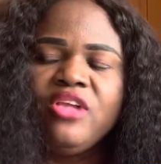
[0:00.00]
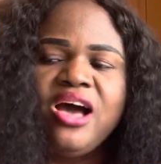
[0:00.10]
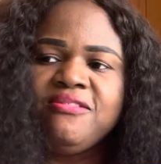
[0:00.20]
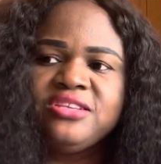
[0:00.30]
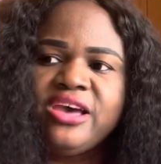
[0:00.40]

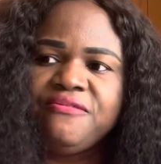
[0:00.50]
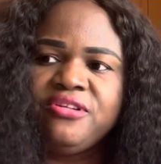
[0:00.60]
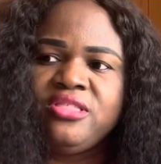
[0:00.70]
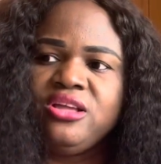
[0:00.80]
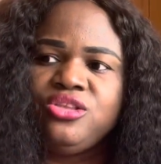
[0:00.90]
after
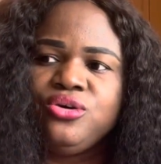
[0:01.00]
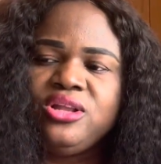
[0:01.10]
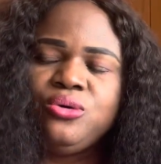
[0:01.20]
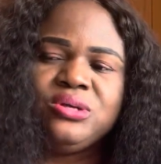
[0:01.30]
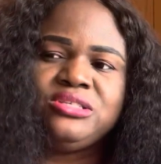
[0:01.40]
everything, the only
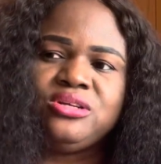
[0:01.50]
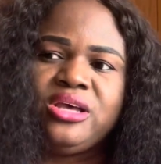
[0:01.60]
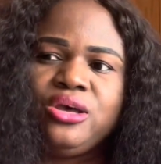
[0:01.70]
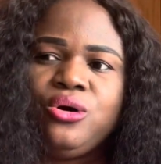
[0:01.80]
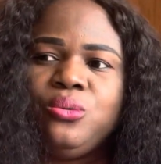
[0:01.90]
question I
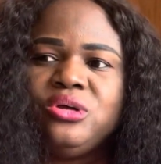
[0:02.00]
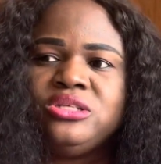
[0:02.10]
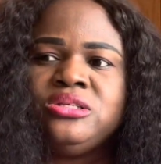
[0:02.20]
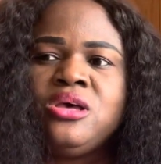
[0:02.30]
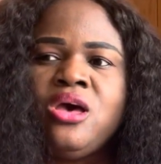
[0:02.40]
got
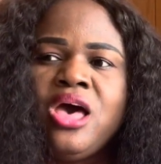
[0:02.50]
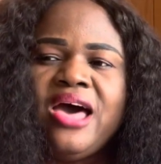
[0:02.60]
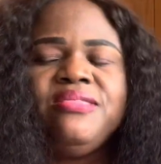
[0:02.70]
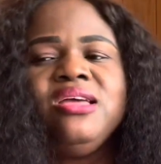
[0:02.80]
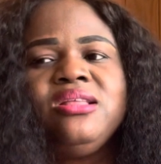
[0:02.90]
was, I
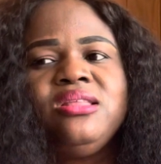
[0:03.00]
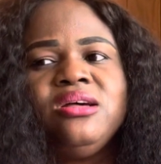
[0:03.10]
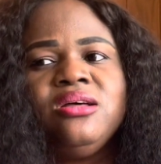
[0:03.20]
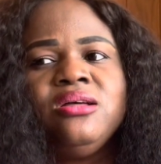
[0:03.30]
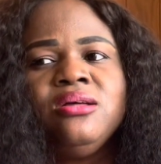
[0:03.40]
think
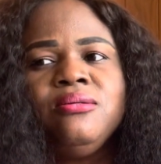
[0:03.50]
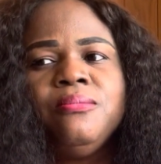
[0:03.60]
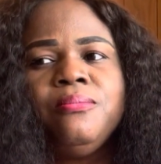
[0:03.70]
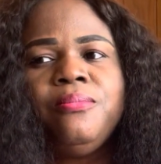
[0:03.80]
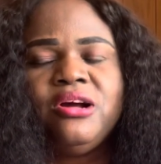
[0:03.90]
the
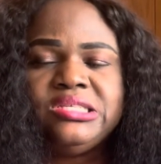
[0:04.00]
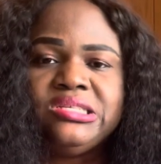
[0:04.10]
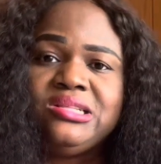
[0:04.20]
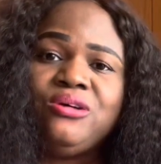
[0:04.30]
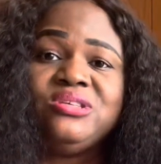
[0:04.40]

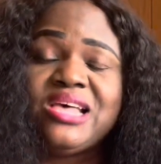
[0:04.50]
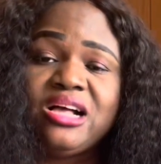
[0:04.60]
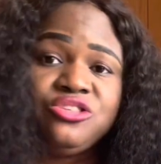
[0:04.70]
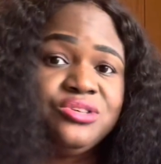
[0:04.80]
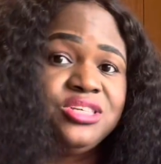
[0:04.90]
person that was
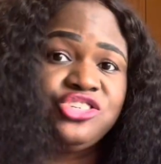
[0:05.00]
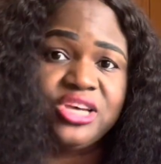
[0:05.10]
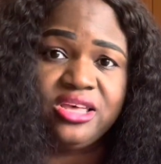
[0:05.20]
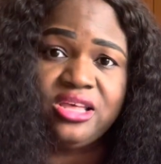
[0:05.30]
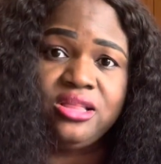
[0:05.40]
actually
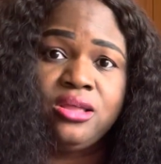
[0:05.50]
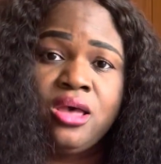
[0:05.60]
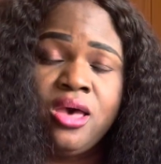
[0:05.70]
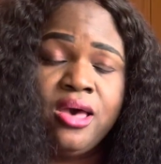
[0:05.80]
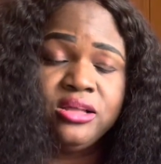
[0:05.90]
checking
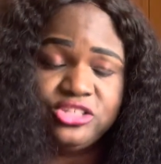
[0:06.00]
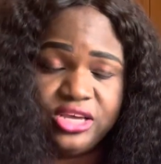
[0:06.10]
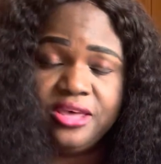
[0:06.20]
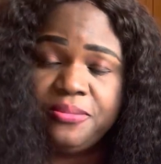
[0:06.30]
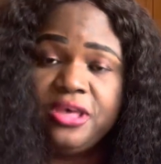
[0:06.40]

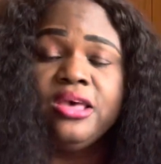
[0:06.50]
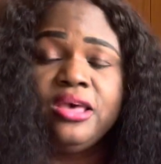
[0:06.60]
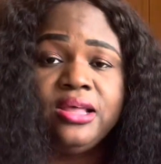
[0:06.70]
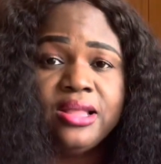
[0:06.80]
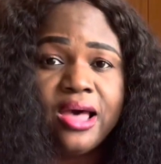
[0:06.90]
me
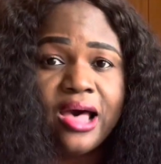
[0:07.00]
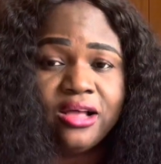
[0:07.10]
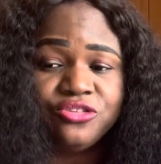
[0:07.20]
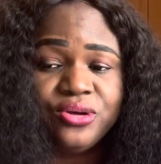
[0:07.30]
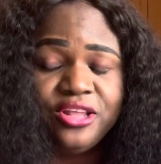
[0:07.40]
in
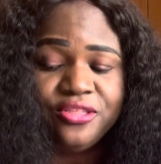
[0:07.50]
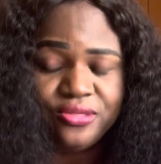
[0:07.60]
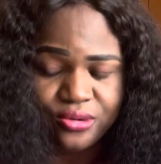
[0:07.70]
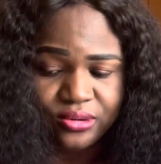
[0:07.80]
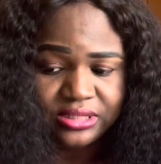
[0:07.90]
actually
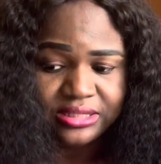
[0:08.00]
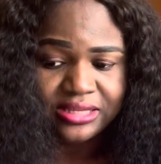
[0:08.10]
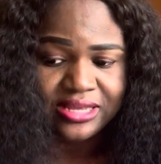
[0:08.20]
thought